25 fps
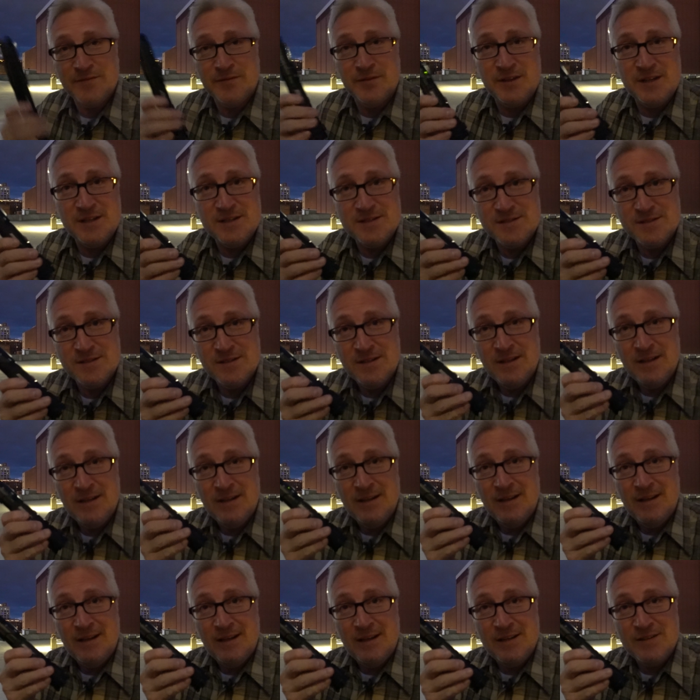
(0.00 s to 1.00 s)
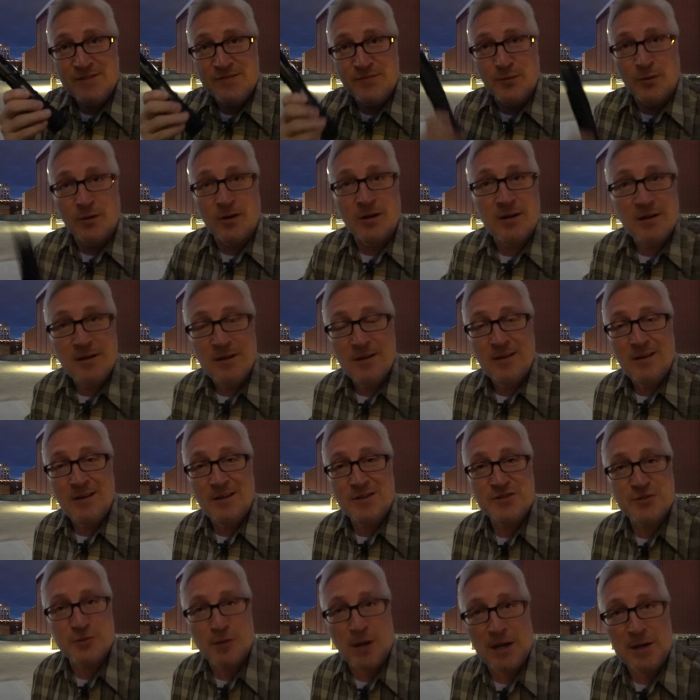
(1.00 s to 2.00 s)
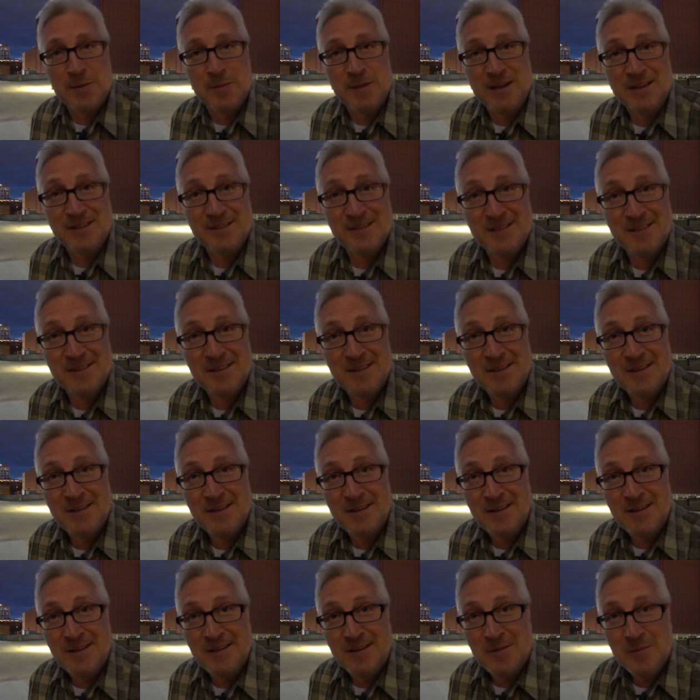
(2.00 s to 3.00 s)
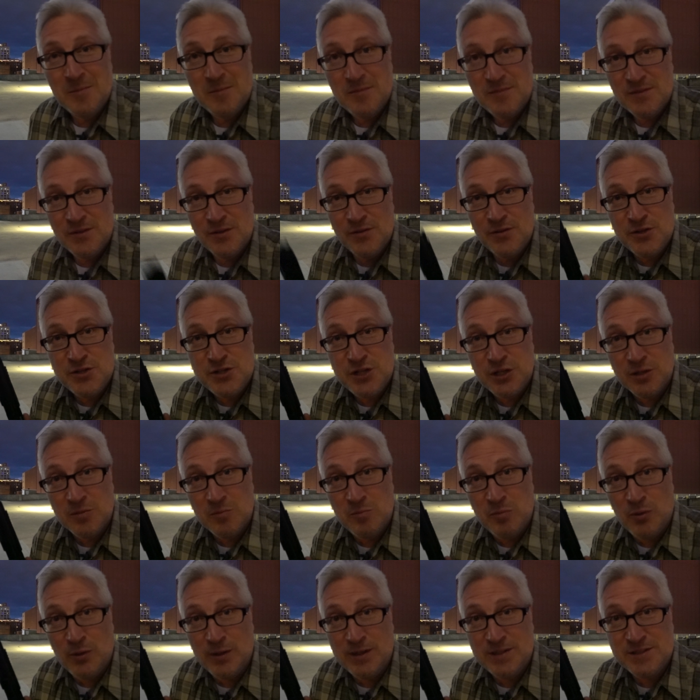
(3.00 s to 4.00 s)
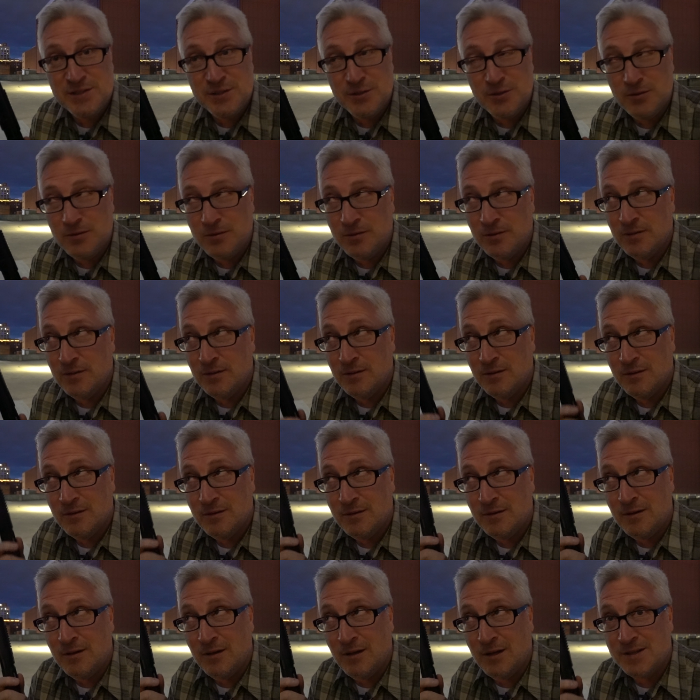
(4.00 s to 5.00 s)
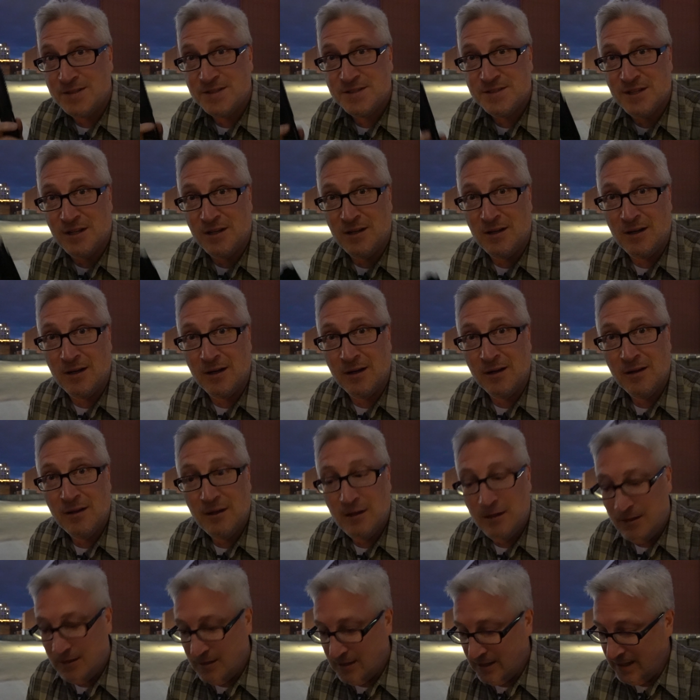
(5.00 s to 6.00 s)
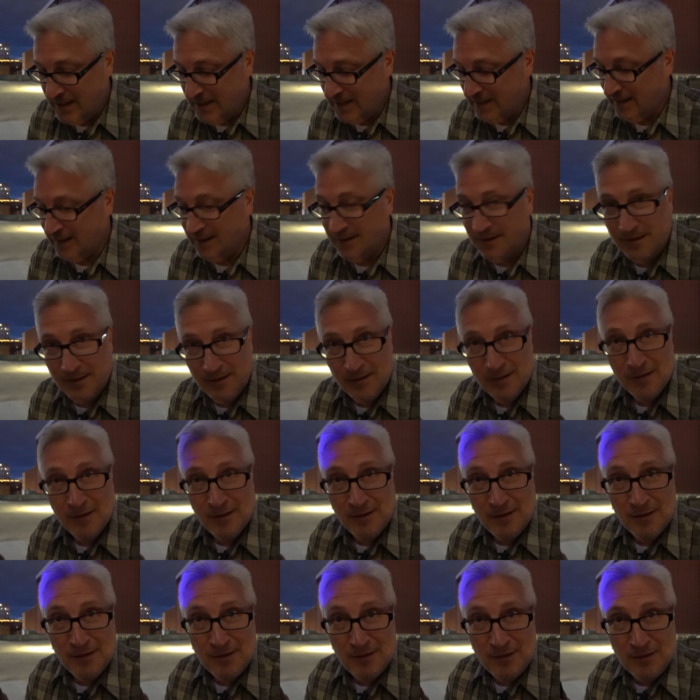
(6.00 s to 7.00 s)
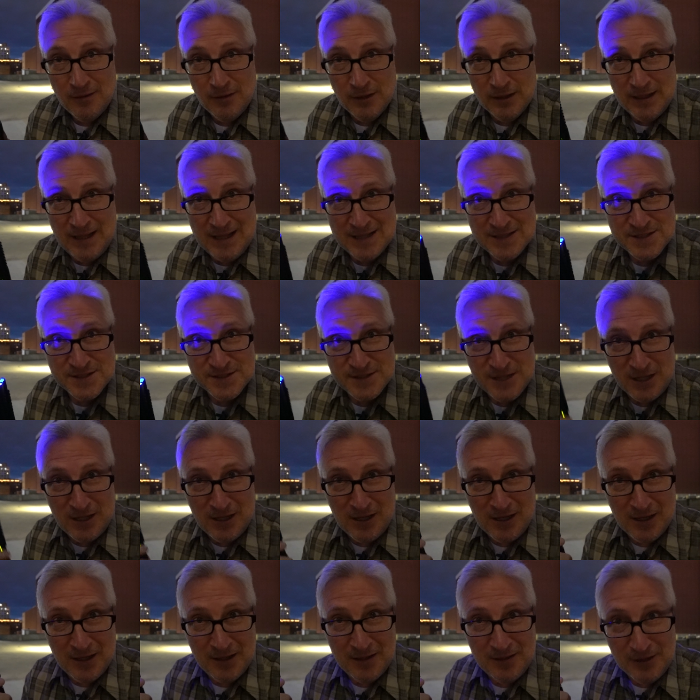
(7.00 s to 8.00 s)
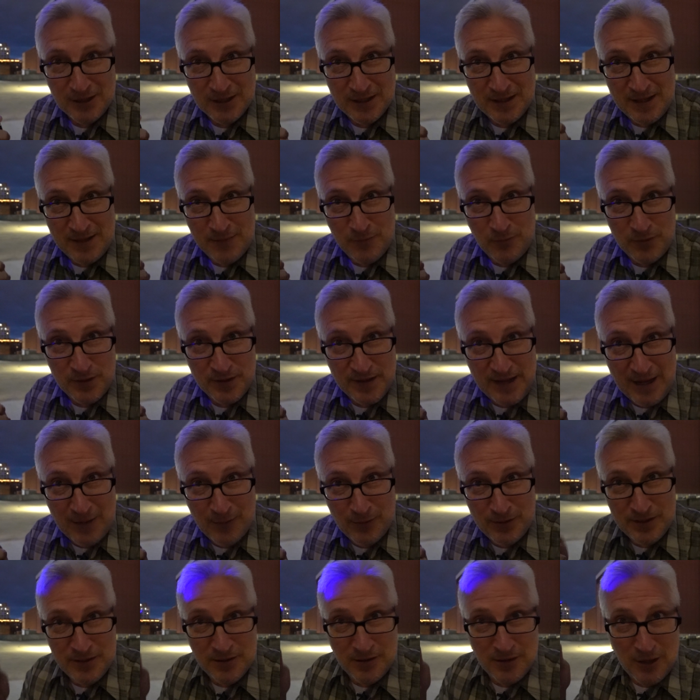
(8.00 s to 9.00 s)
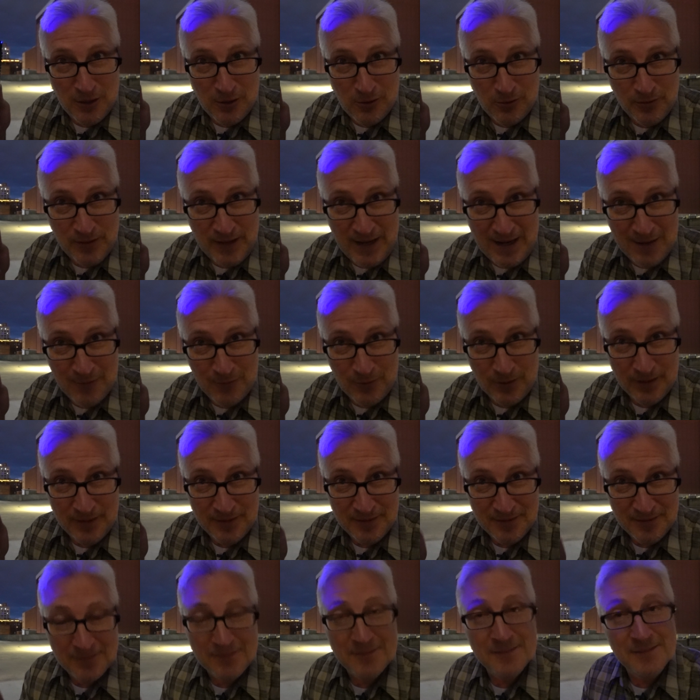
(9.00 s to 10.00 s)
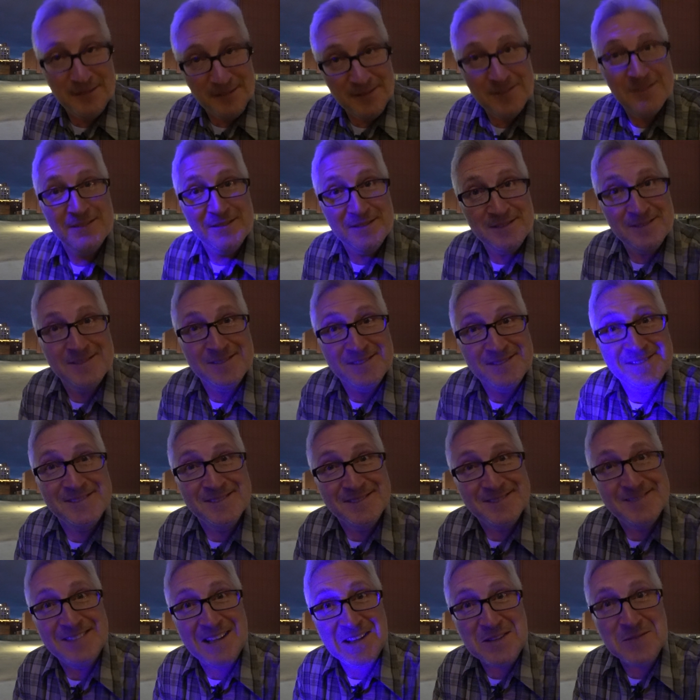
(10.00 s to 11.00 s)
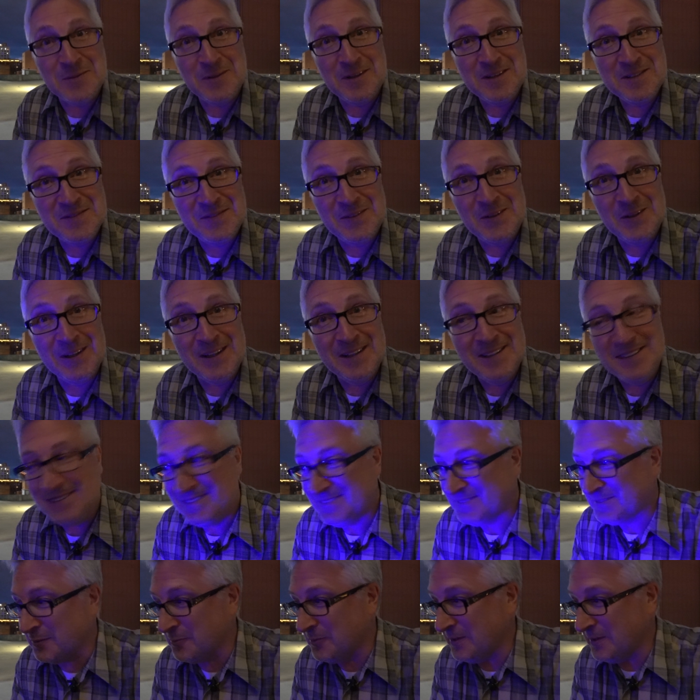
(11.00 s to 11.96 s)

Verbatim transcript: for this is for astronomy, so that you can point to a star. Hey, look at that star. Look at that, that one? No, that one. That's what it's for, for